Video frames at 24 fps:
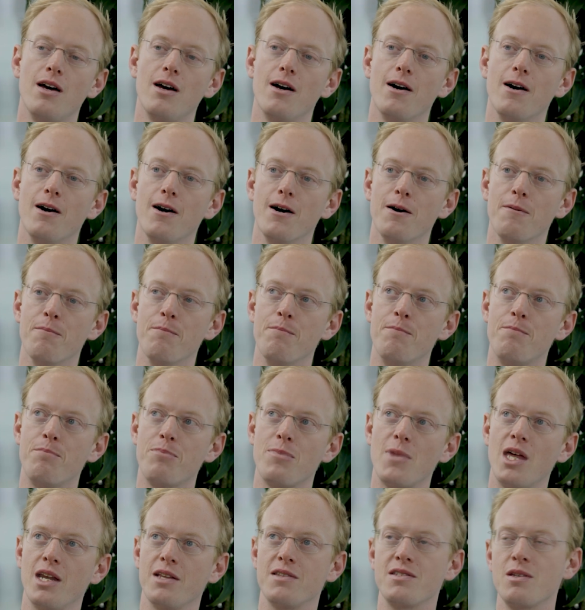and
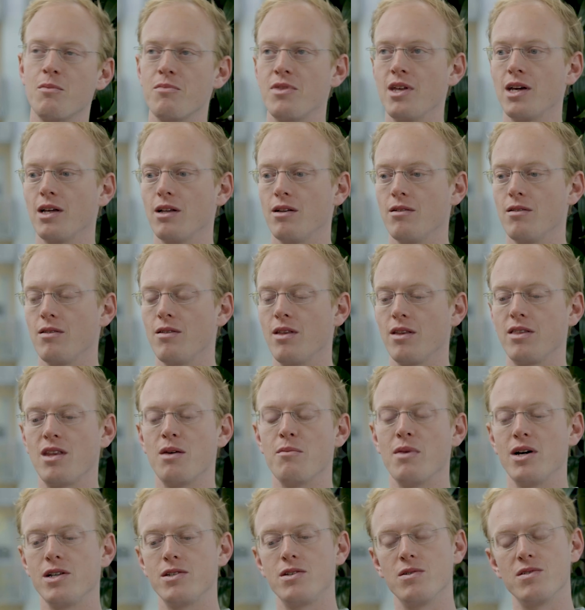it's something that they
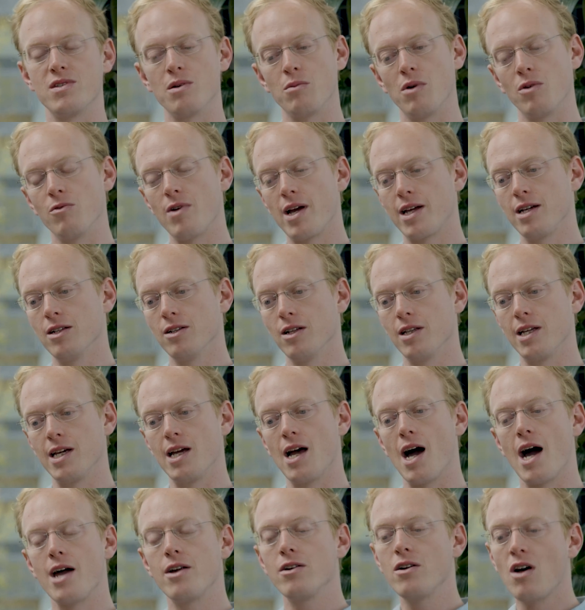might do somewhat regularly.
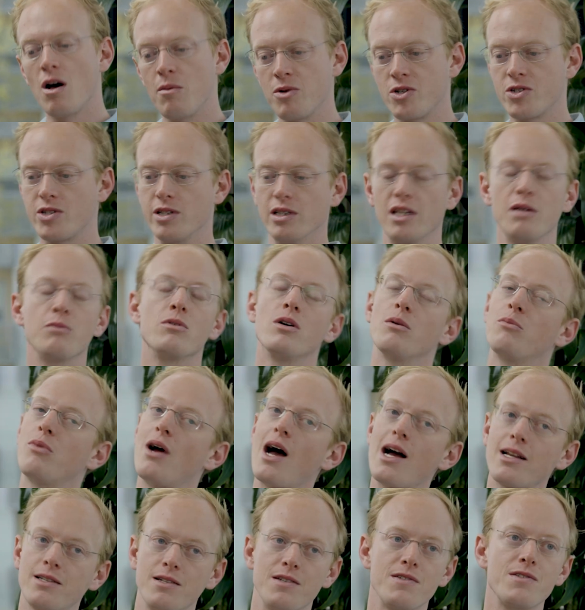I don't know how much deliberate
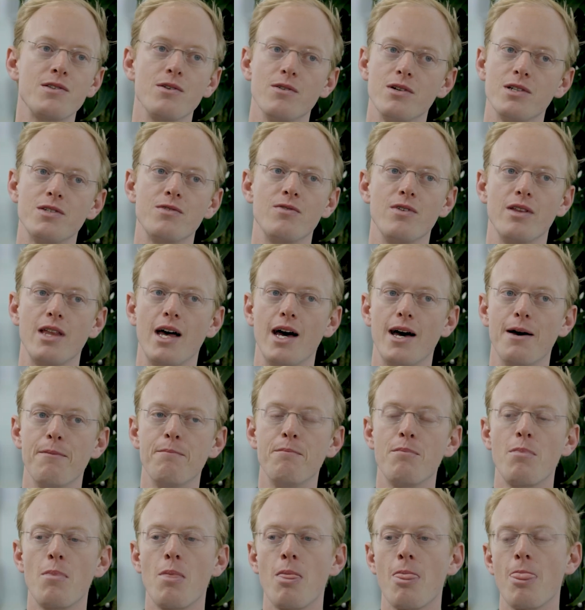practice there is for that.
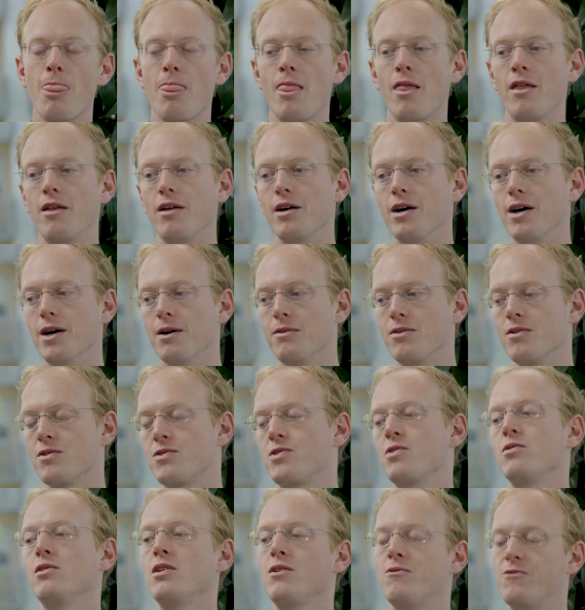There's
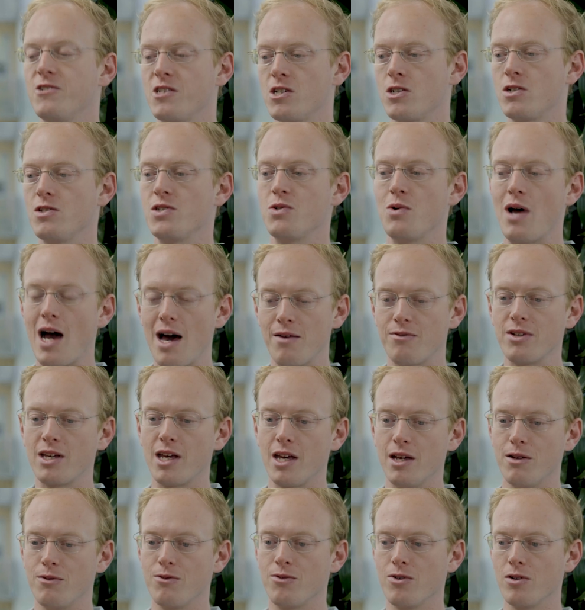certainly physicians who
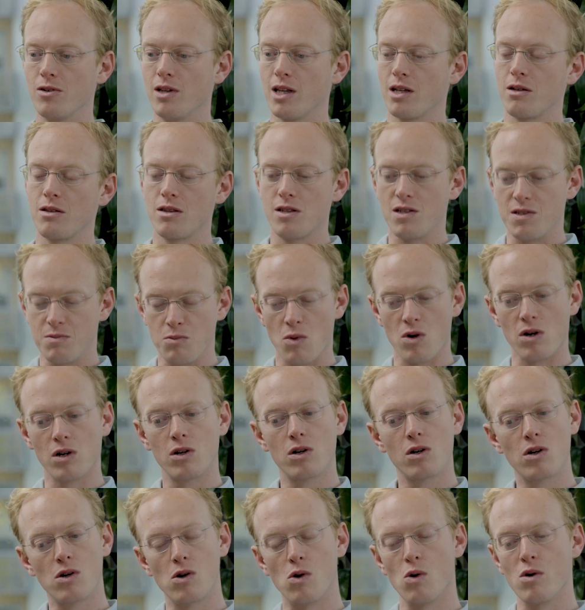advocate for like these more
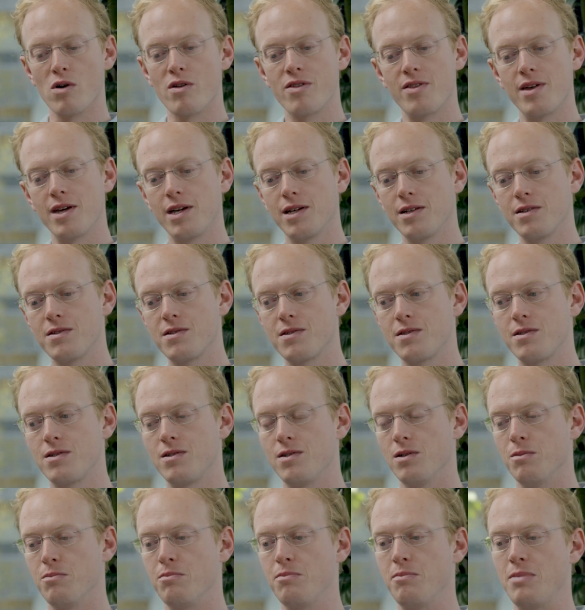core things
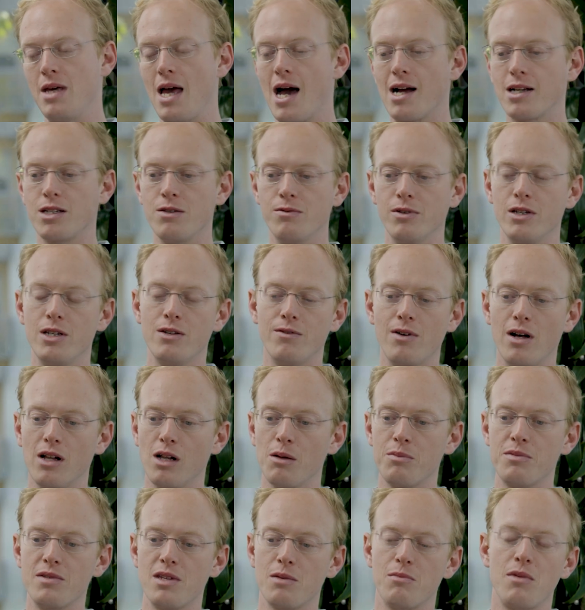to be actively
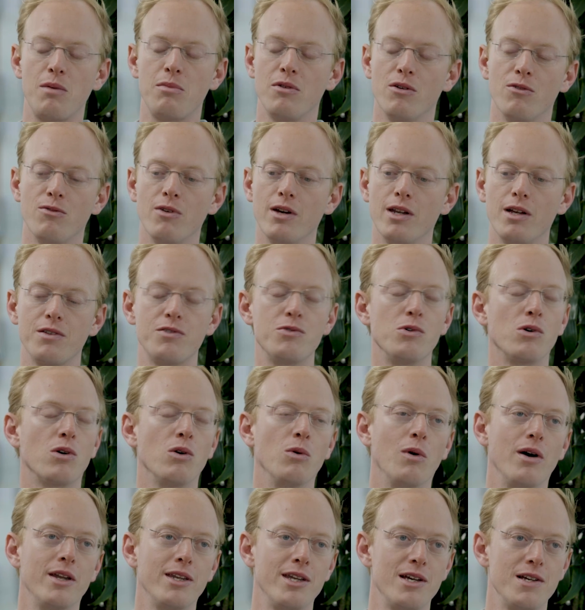developed. Like maybe you've read Atul
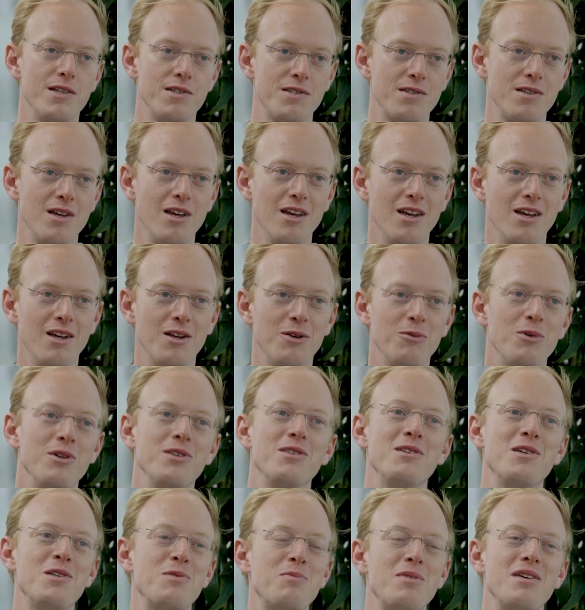Gawande has
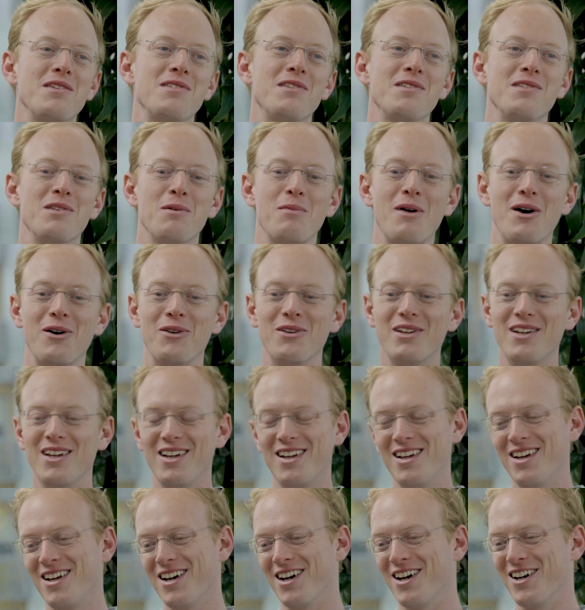written these pieces about
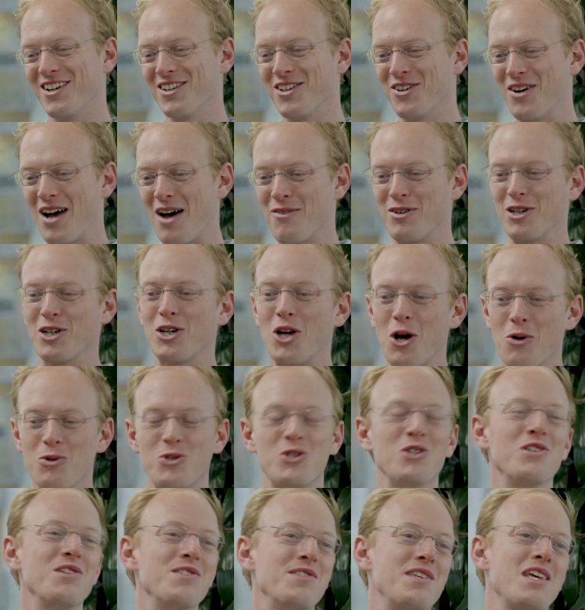having
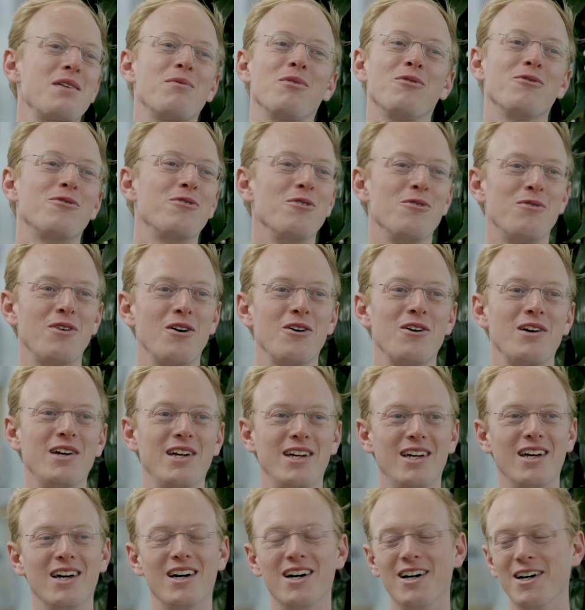coaches even for
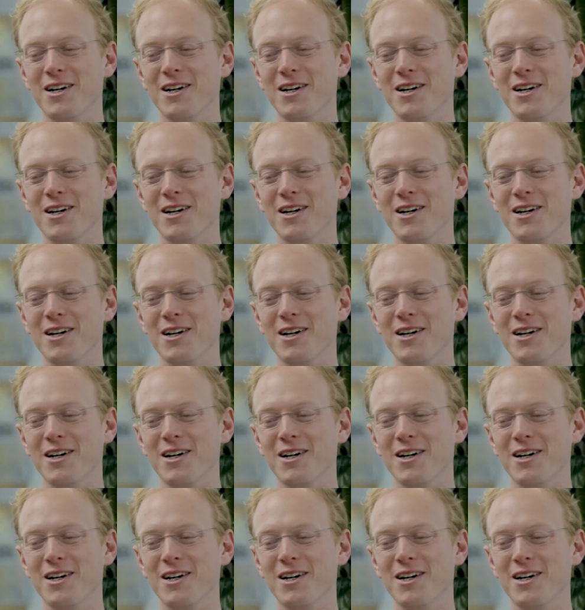very